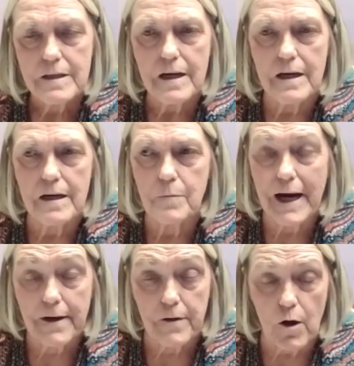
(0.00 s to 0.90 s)

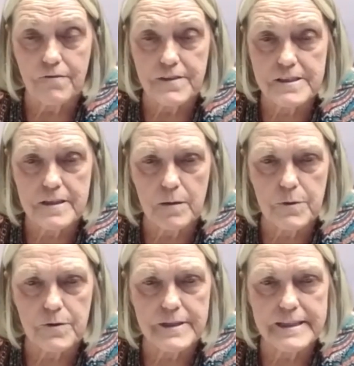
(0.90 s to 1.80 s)
Our office
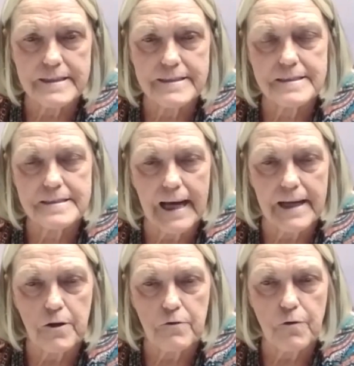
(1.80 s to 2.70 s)
number is
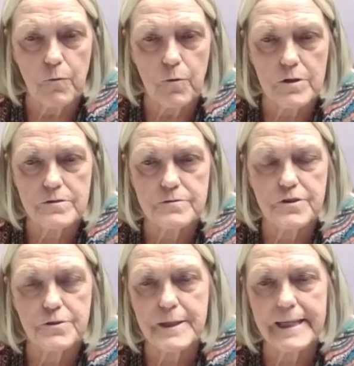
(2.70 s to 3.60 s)

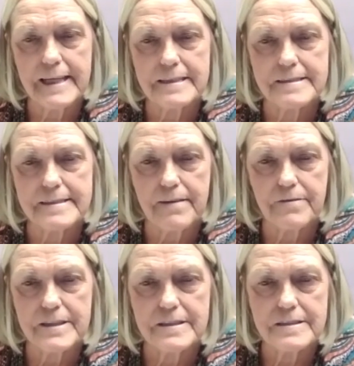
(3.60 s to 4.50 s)

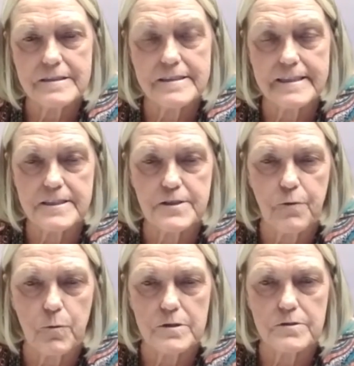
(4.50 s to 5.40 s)

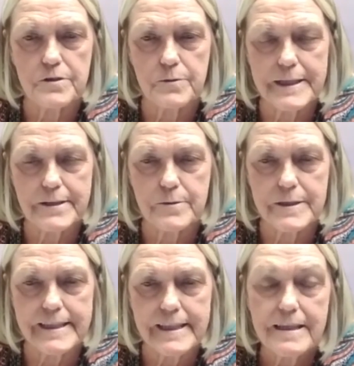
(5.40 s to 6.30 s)

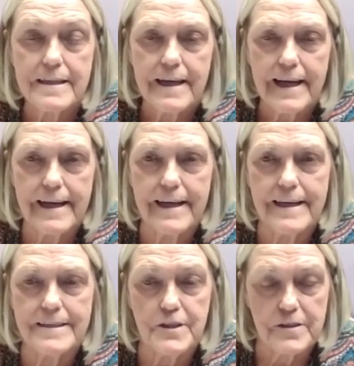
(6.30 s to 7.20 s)
904-387-6433.
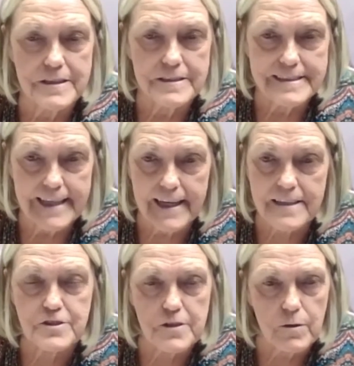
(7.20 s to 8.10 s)
And you can
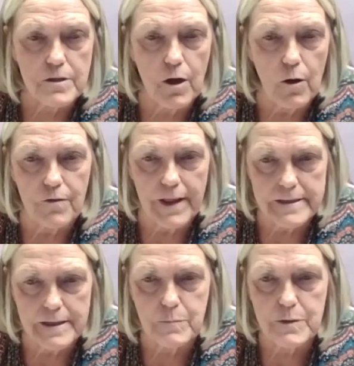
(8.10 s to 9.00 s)
text or call
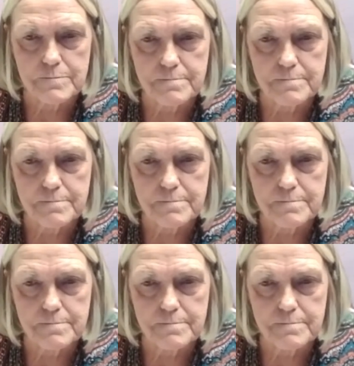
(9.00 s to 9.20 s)
that number.